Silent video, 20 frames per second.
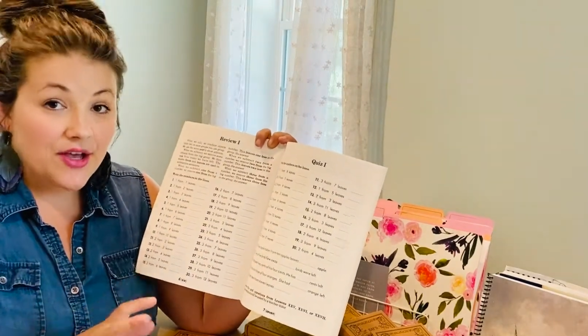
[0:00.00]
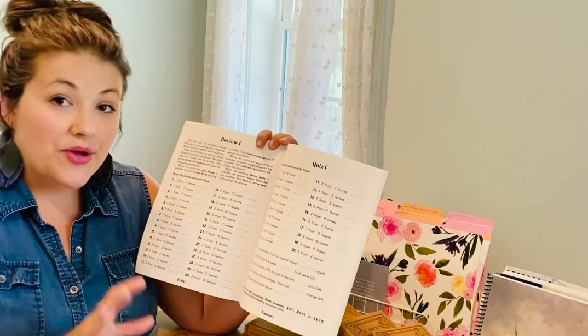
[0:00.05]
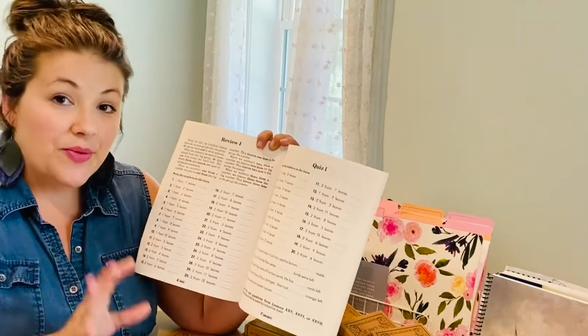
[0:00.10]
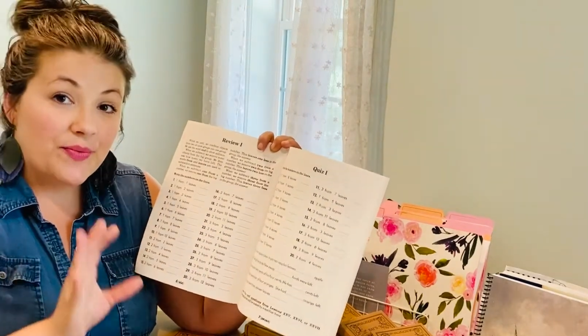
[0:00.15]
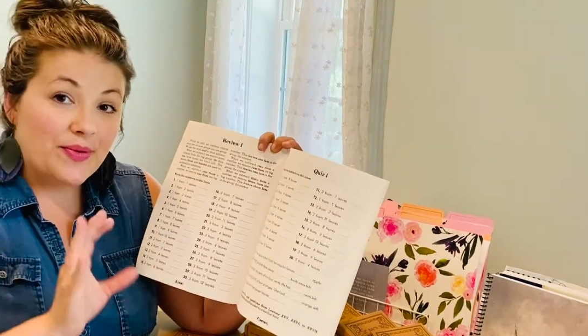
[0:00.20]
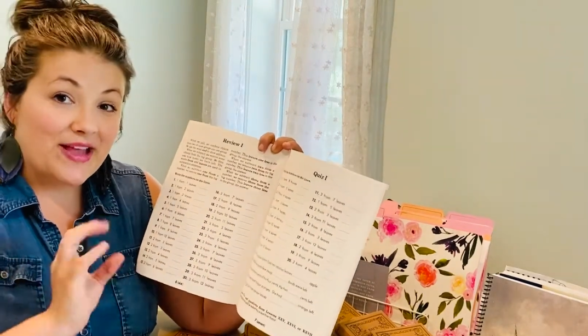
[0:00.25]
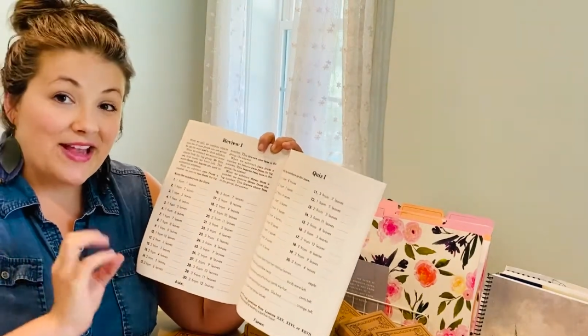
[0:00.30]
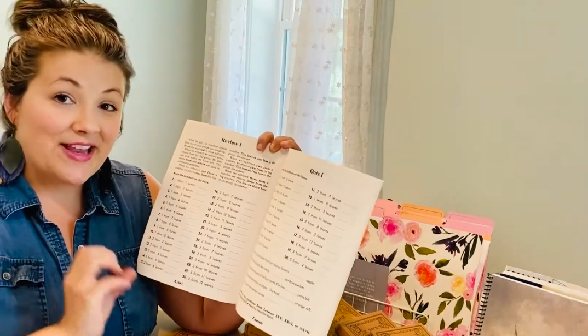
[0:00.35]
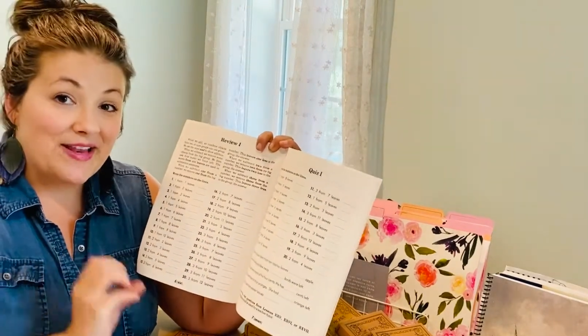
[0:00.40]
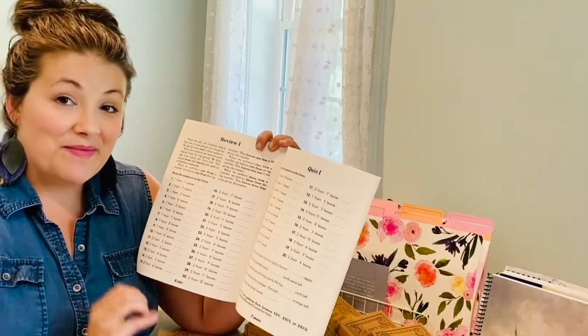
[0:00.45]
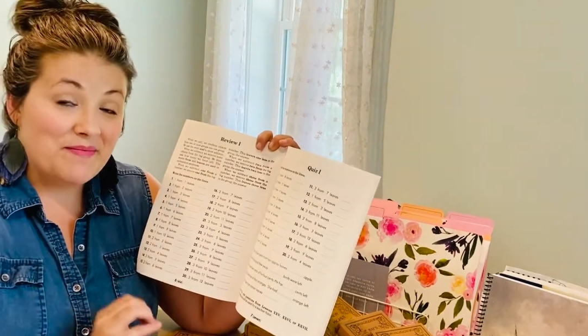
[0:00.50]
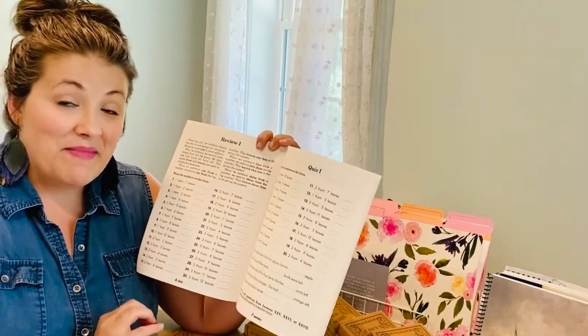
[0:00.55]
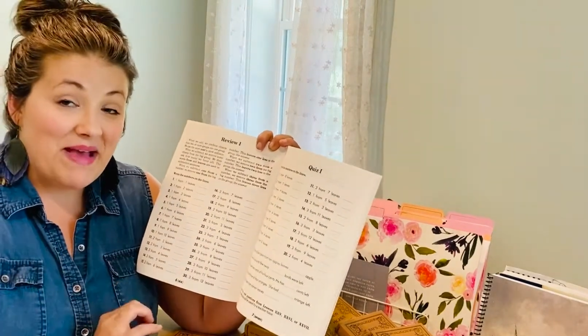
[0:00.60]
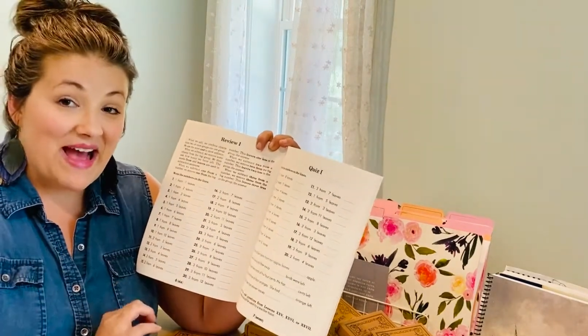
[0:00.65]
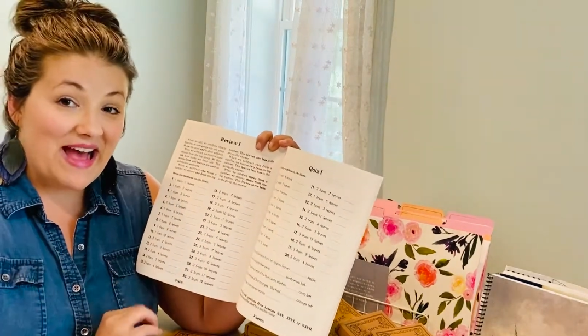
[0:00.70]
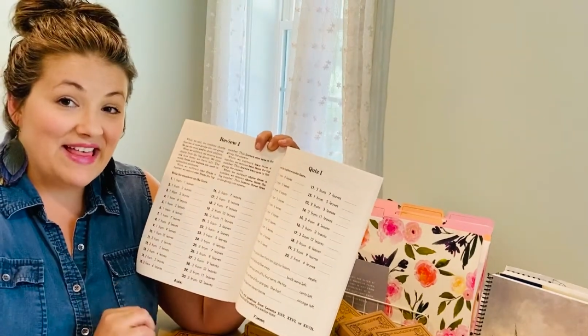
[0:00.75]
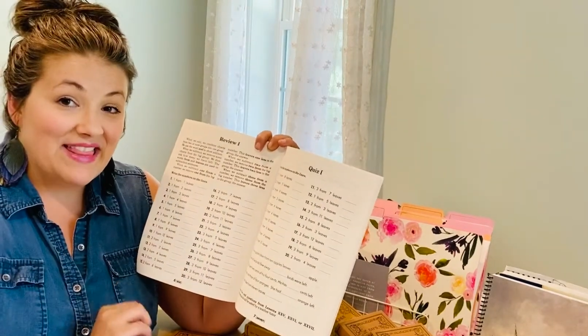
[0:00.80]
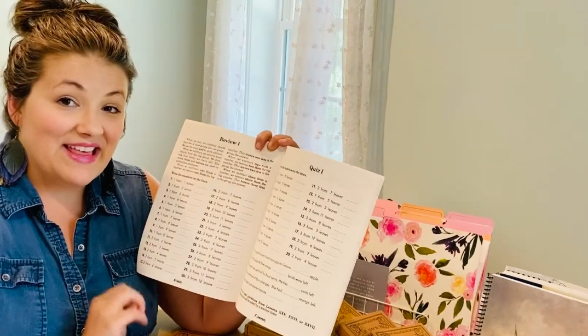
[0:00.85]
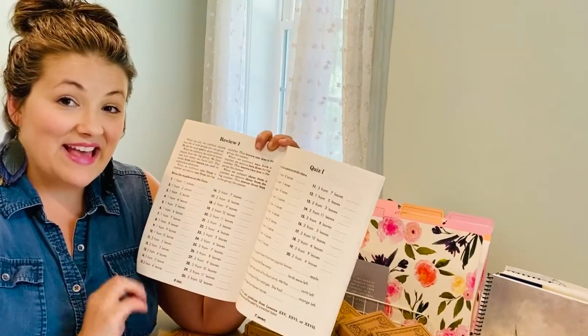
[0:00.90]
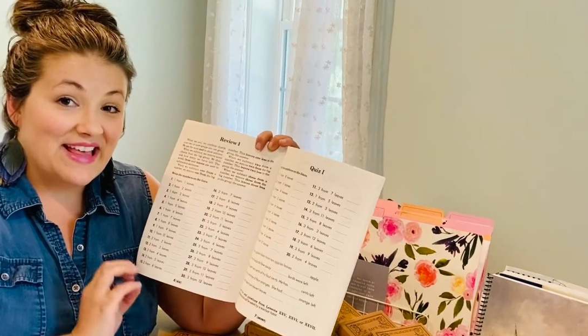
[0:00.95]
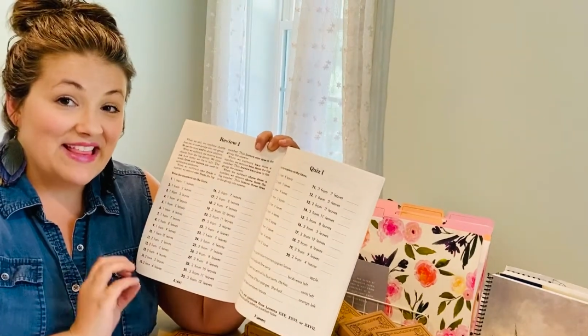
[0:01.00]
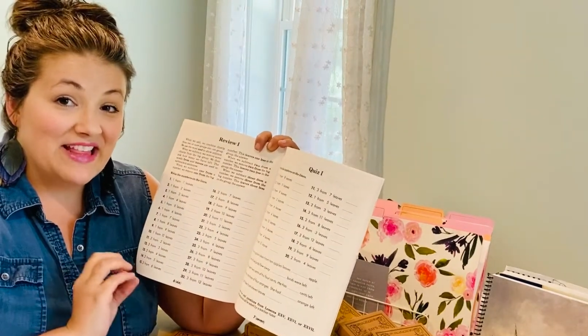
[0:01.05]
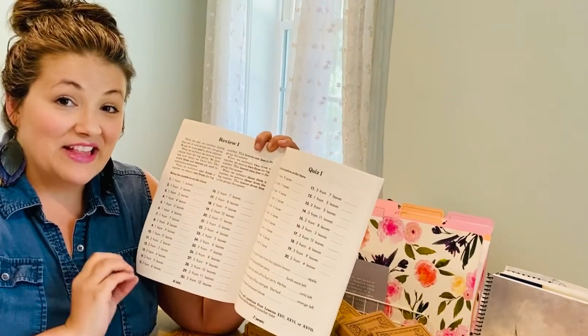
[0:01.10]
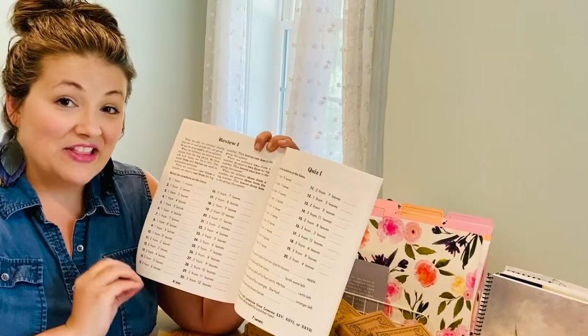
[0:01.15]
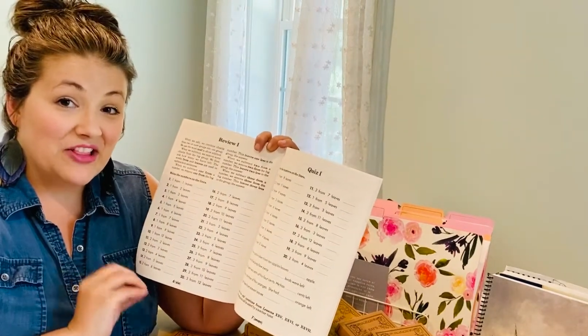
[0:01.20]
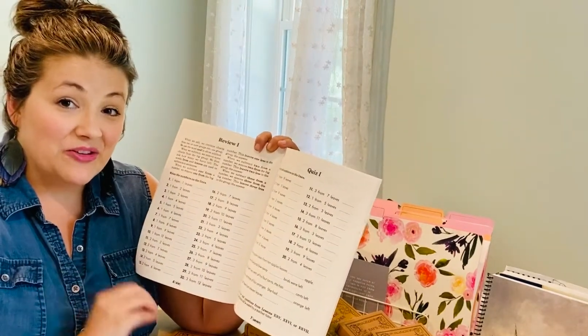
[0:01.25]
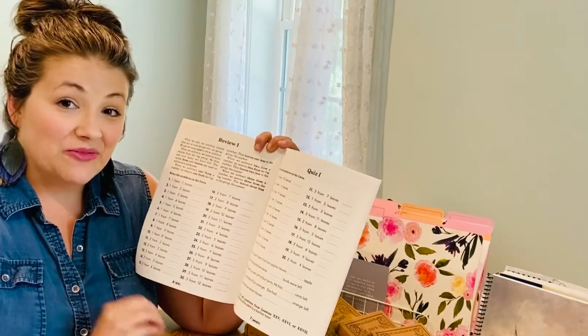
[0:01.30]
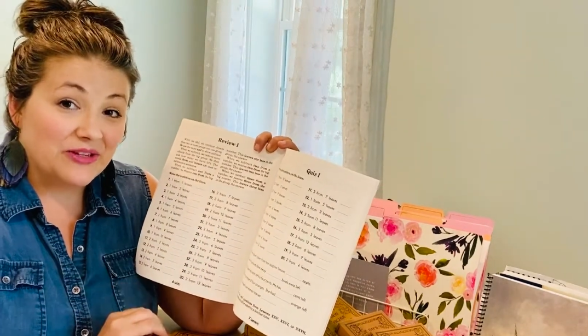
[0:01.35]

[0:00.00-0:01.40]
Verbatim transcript: but in math, I think they're